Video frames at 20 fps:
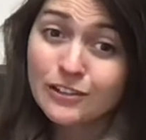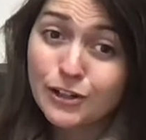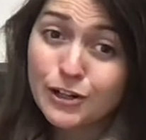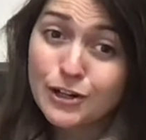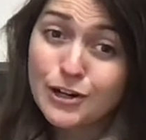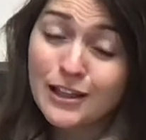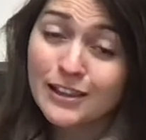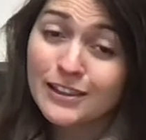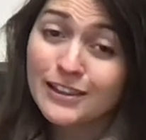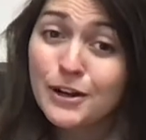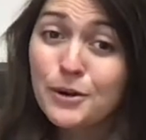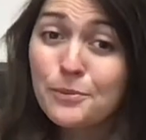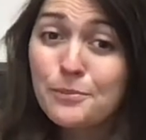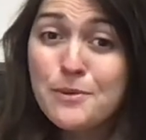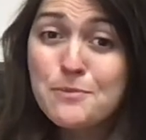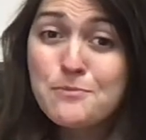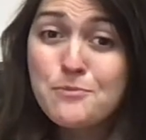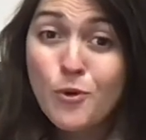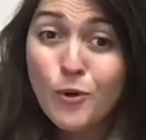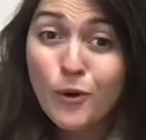learn a little
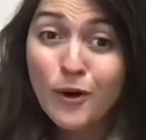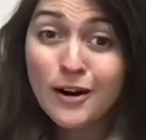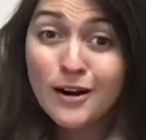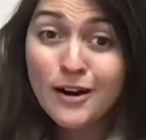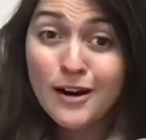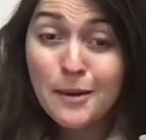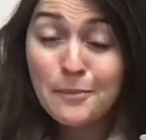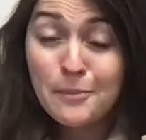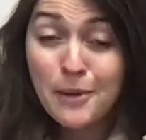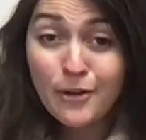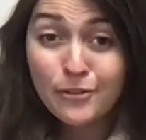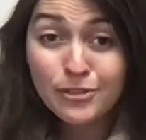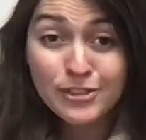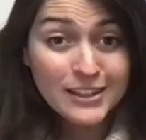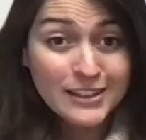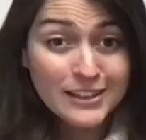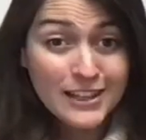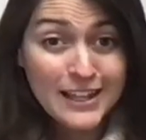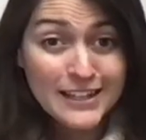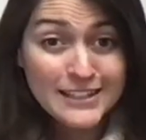bit more about the
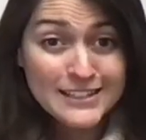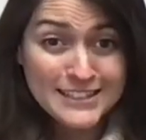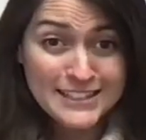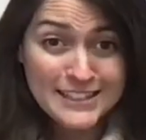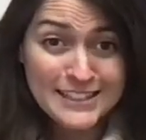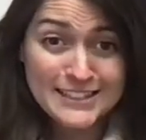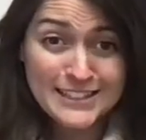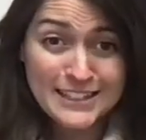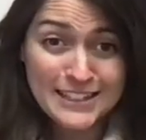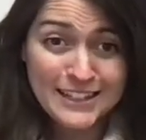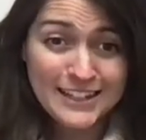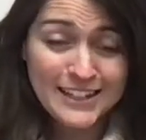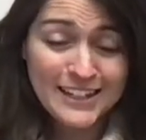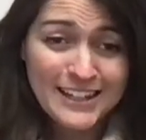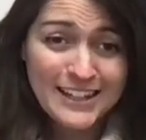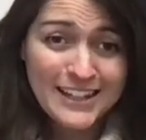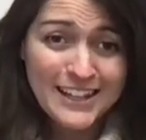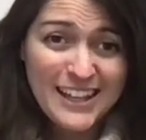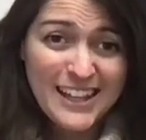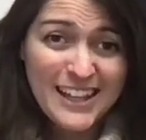Lent season.
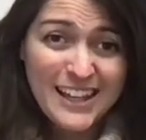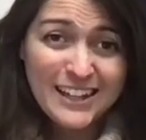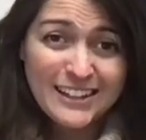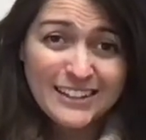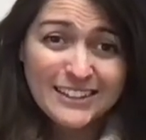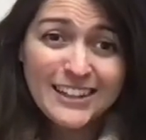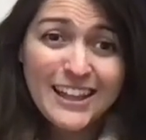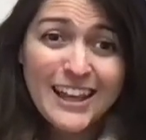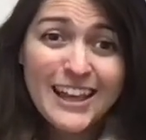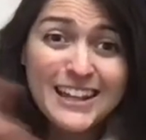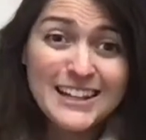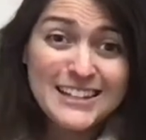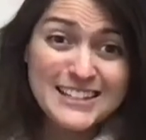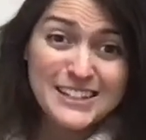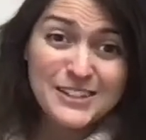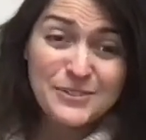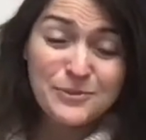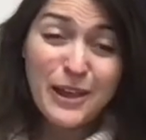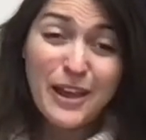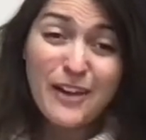
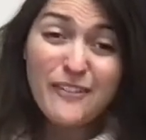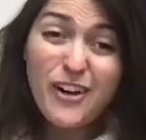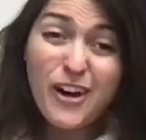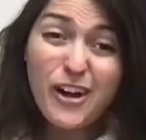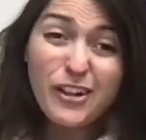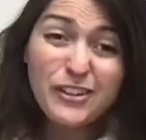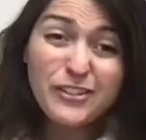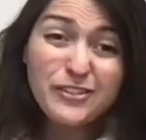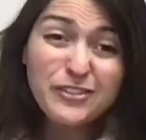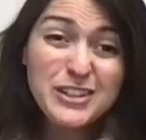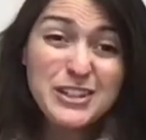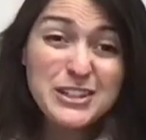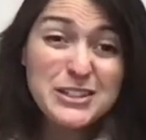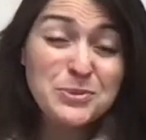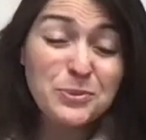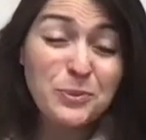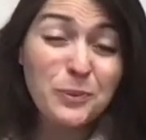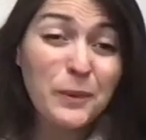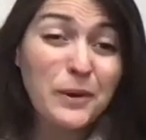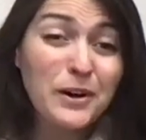Lent, we have all of
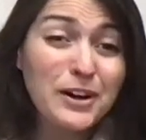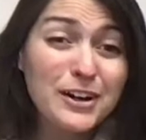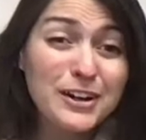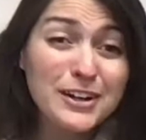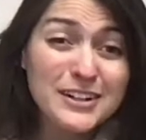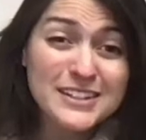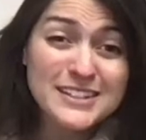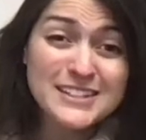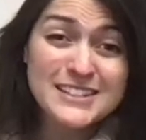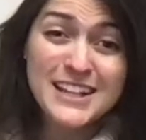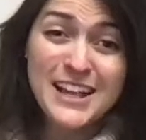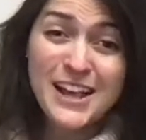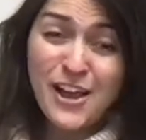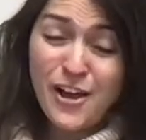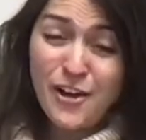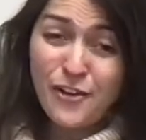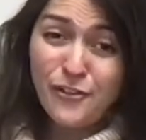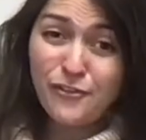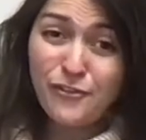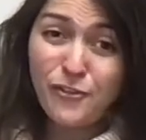these words,
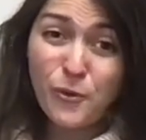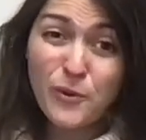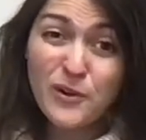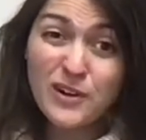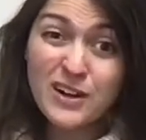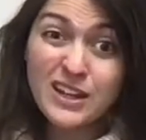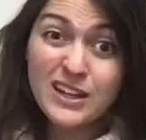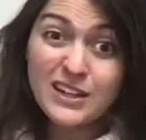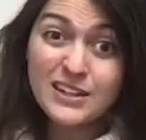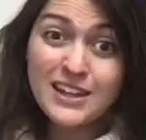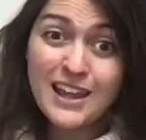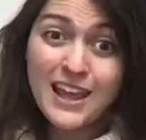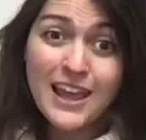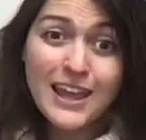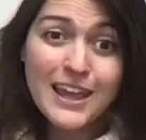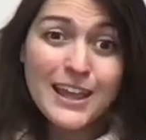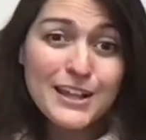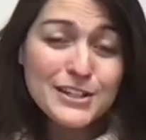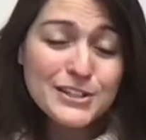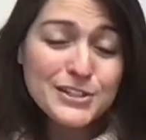40
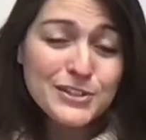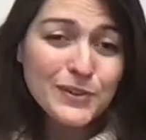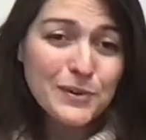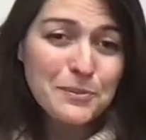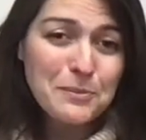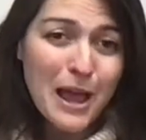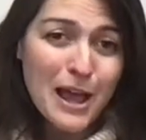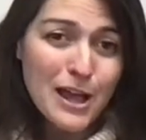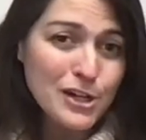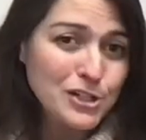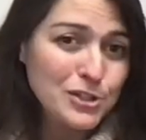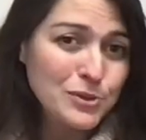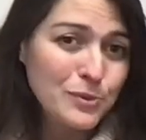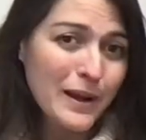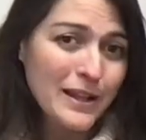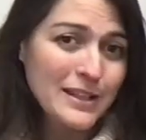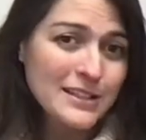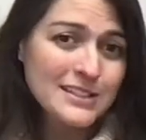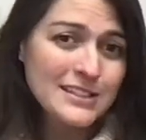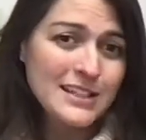days from Ash
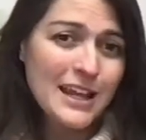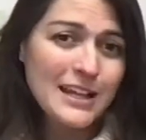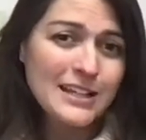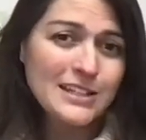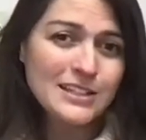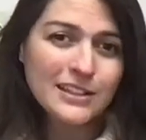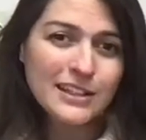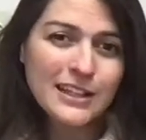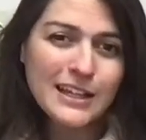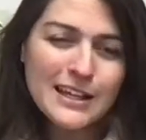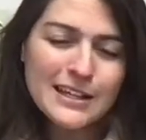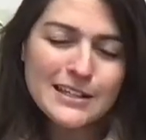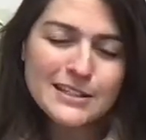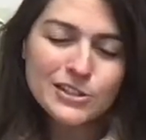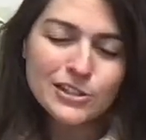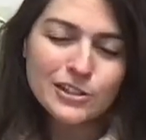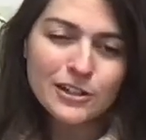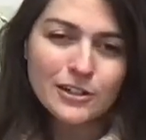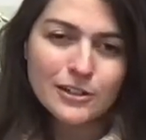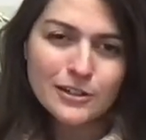Wednesday till
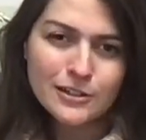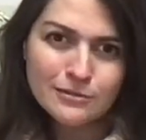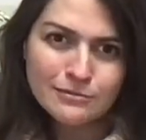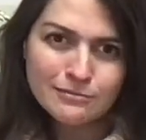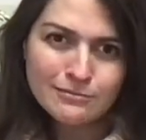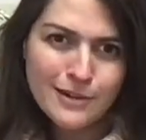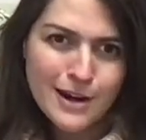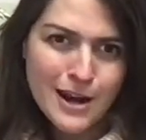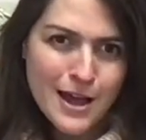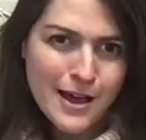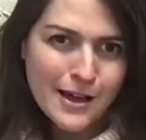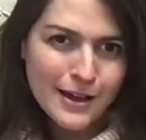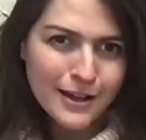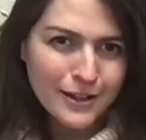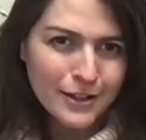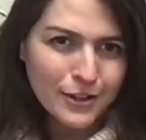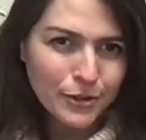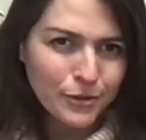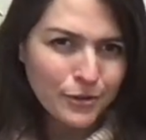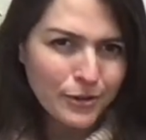Easter, not
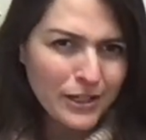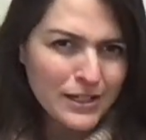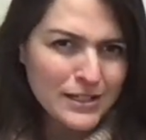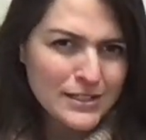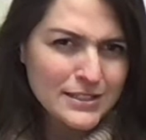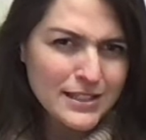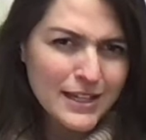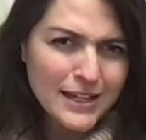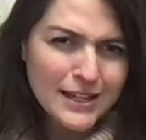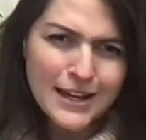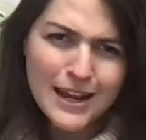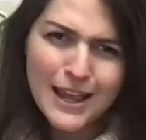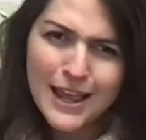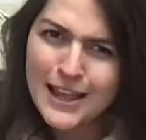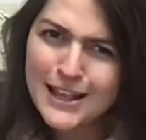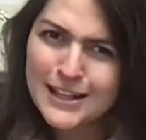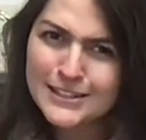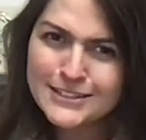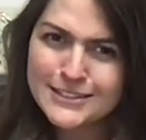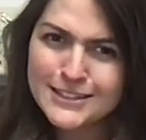including
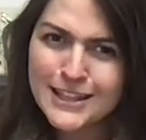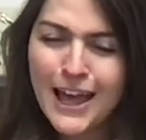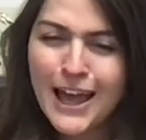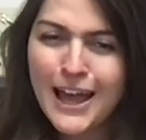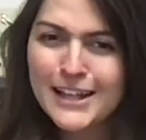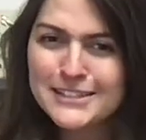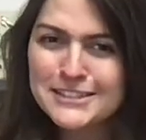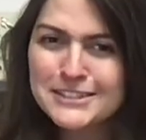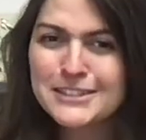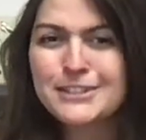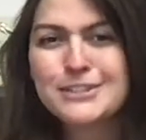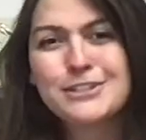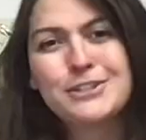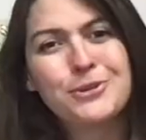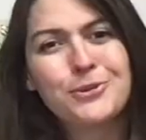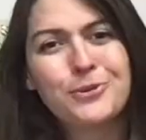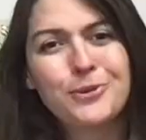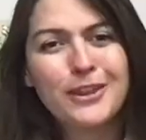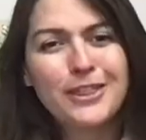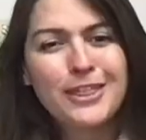Sundays. That has to
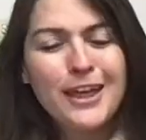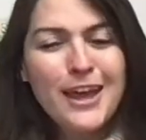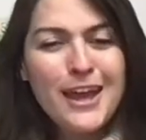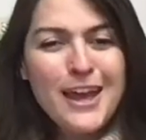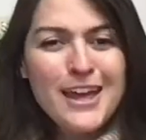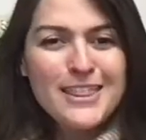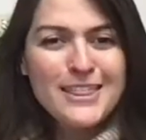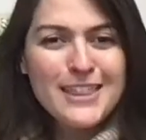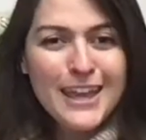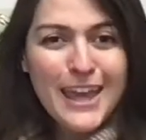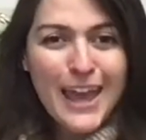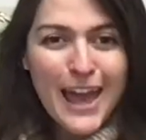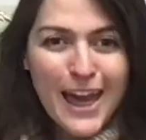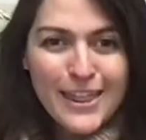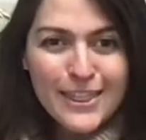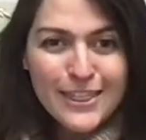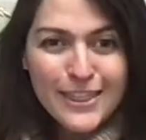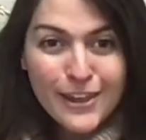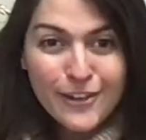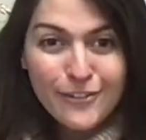do with the
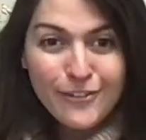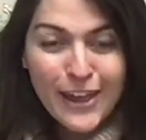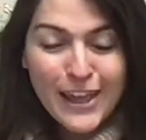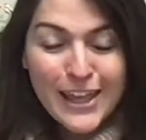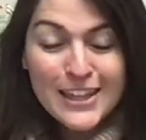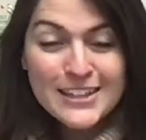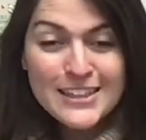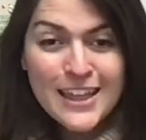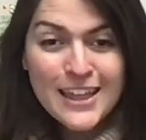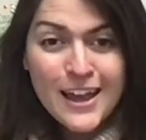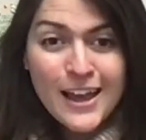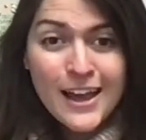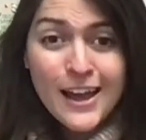Catholic faith.